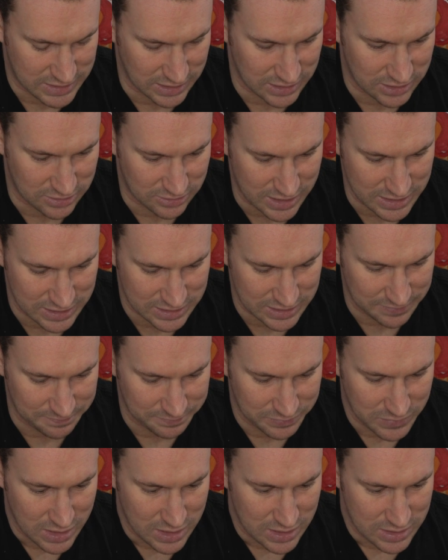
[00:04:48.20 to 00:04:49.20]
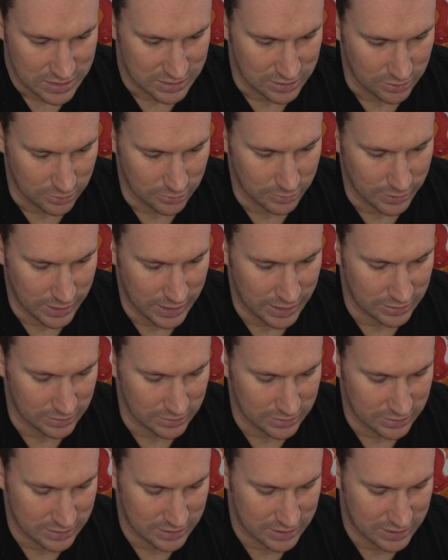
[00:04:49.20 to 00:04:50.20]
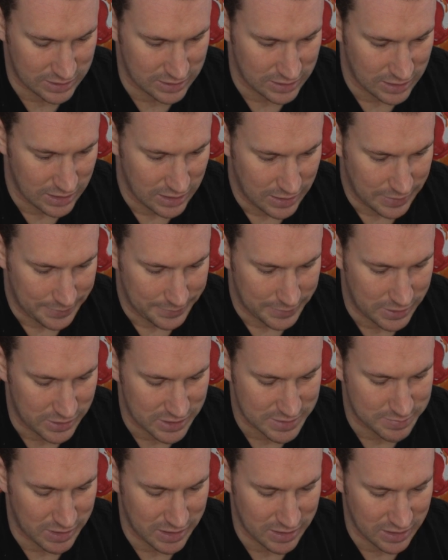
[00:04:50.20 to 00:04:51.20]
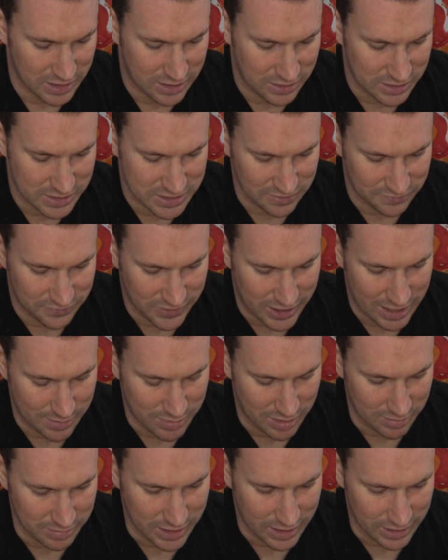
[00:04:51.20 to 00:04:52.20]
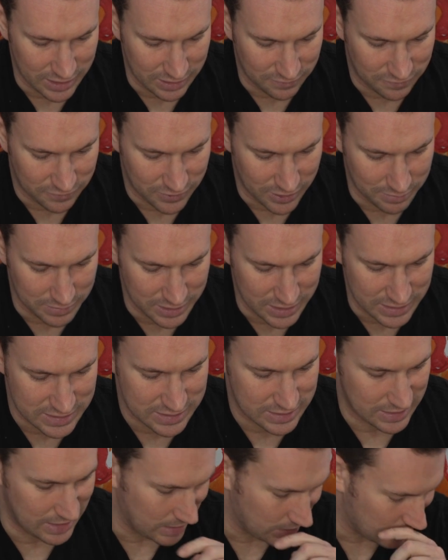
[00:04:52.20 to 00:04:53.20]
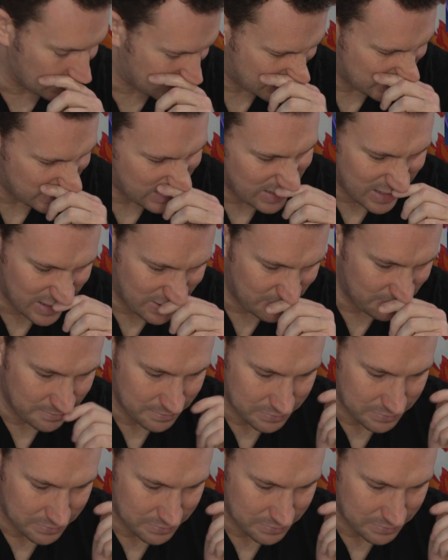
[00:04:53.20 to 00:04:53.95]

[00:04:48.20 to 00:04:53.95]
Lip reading: interesting. So it looks, here's the vibe I'm getting from this. It looks like